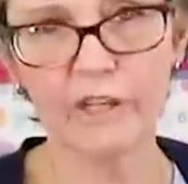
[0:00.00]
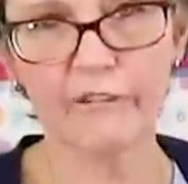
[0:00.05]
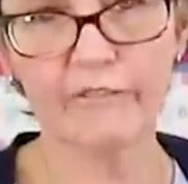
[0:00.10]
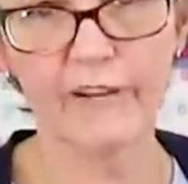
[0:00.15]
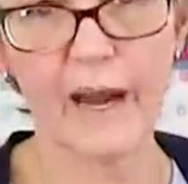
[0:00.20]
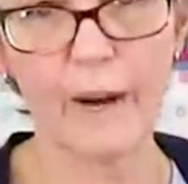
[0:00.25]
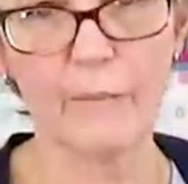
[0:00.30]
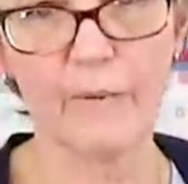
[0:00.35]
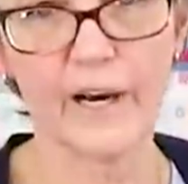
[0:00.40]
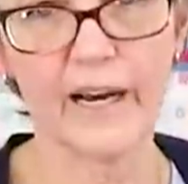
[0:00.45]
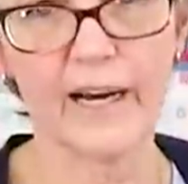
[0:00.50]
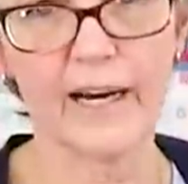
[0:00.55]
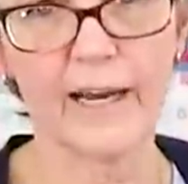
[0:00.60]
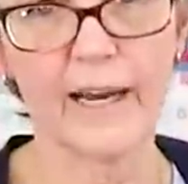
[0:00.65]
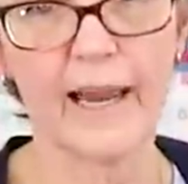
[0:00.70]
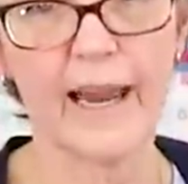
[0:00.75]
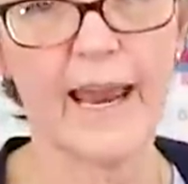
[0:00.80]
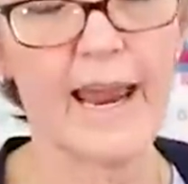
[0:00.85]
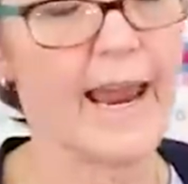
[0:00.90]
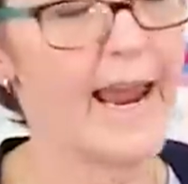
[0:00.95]
fabric,
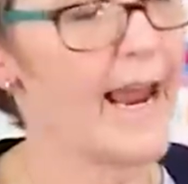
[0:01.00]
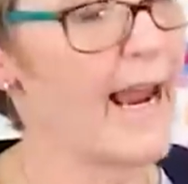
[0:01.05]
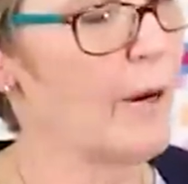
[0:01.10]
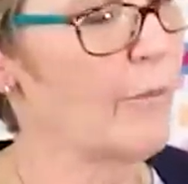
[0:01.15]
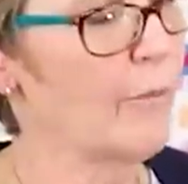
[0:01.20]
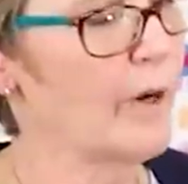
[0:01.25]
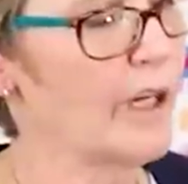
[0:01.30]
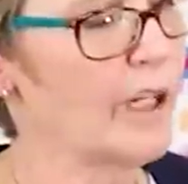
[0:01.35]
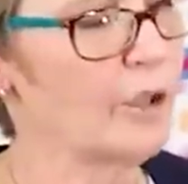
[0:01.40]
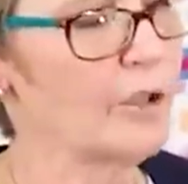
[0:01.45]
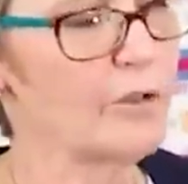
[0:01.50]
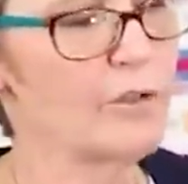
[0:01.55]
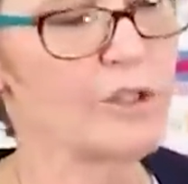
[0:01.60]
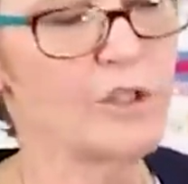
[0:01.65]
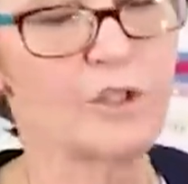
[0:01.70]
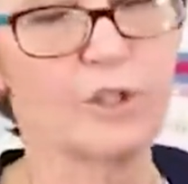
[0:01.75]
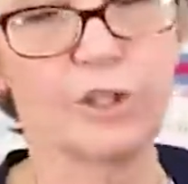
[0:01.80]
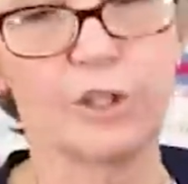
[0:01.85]
and we used